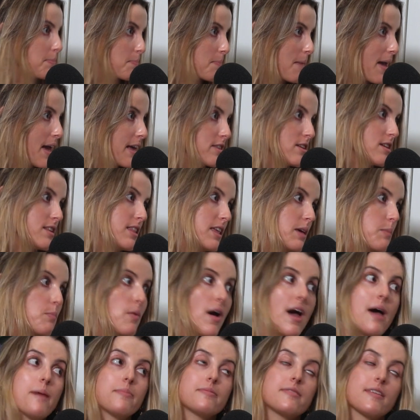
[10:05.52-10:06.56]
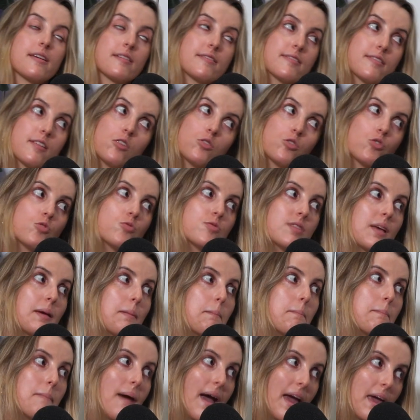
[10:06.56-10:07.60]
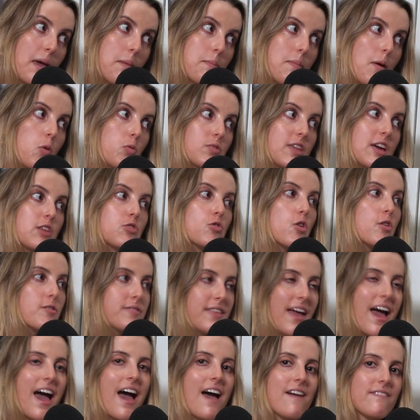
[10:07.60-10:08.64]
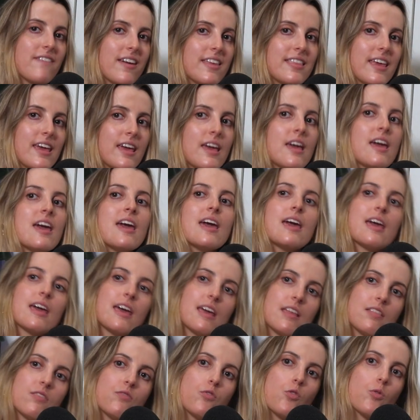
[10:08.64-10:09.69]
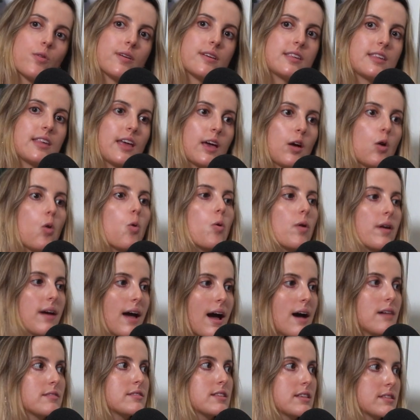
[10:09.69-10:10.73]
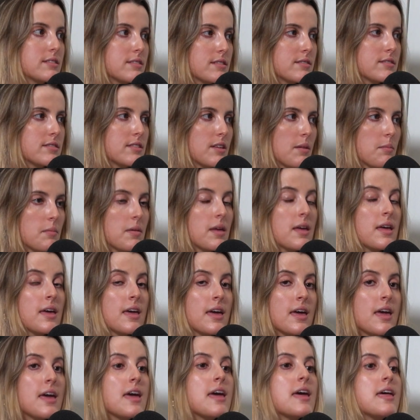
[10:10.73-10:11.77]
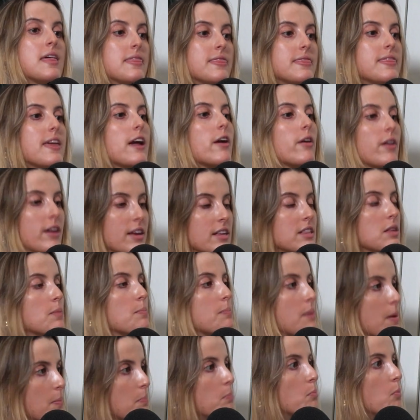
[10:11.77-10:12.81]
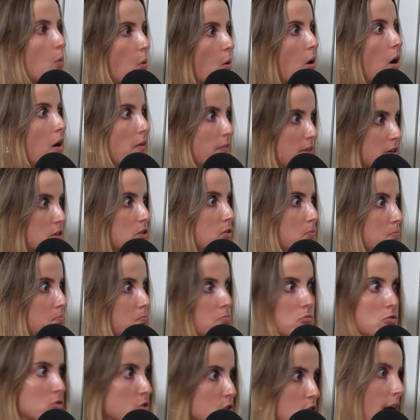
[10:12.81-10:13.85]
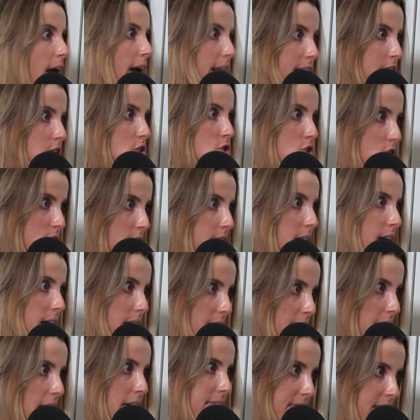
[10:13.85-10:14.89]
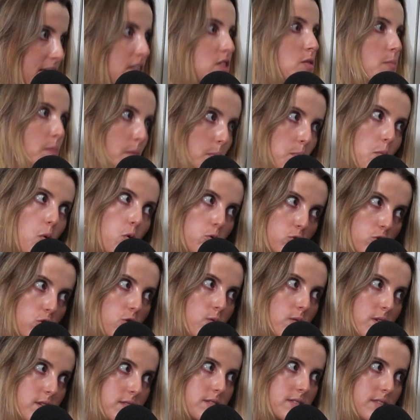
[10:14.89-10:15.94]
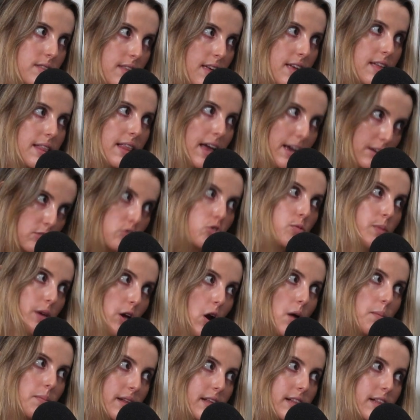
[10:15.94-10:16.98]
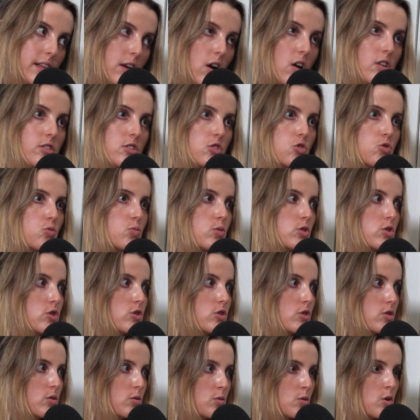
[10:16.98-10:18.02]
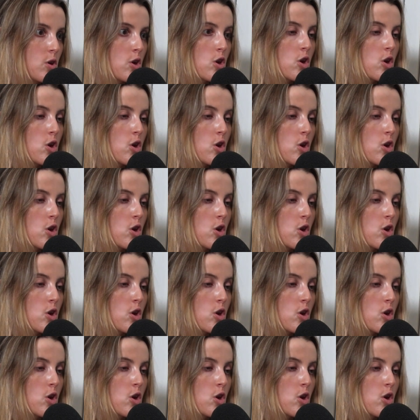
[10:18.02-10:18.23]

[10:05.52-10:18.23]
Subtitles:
manually, perhaps they're still using paper or they don't have any invoicing or accounting system, there is a bit more of a challenge there, and there is a bit more nuance there, like to be completely honest with you.